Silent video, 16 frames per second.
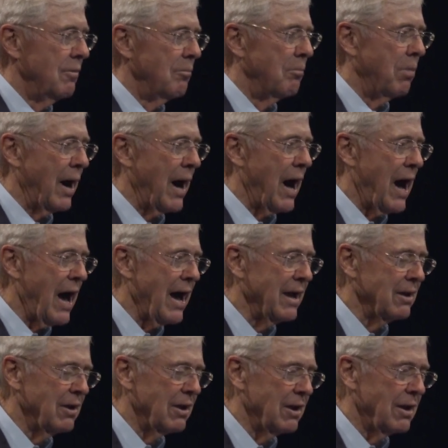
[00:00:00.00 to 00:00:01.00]
by
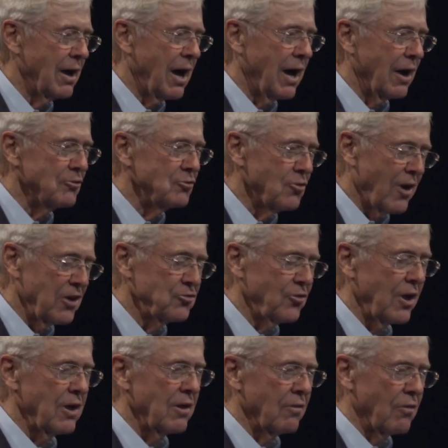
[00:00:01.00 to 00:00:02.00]

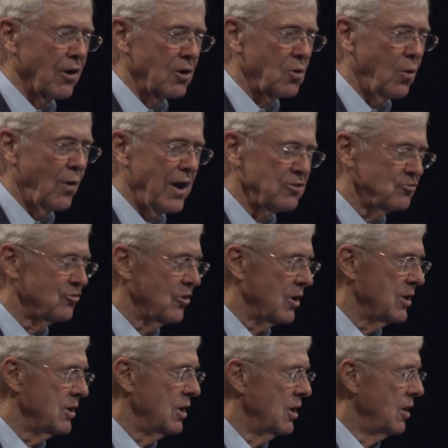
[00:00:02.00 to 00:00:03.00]
addressing the
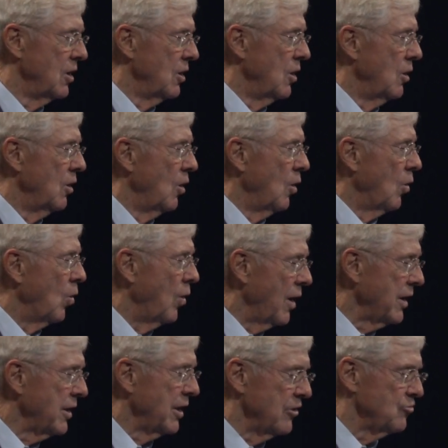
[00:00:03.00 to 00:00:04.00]
question,
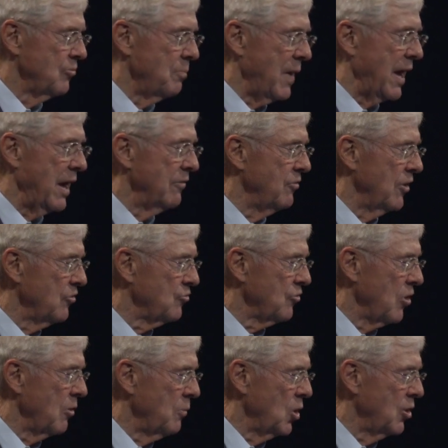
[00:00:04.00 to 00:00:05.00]
what has made this
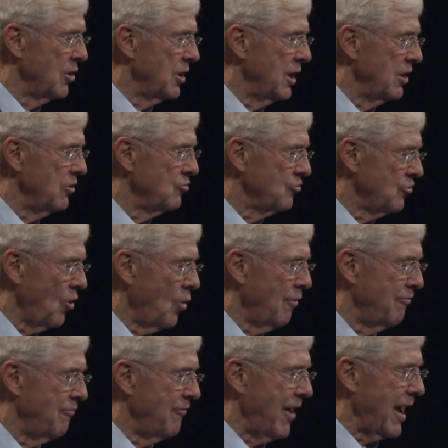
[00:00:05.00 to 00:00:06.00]
community so
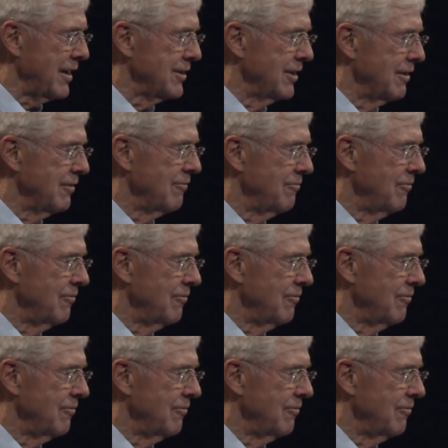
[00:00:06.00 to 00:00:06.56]
effective,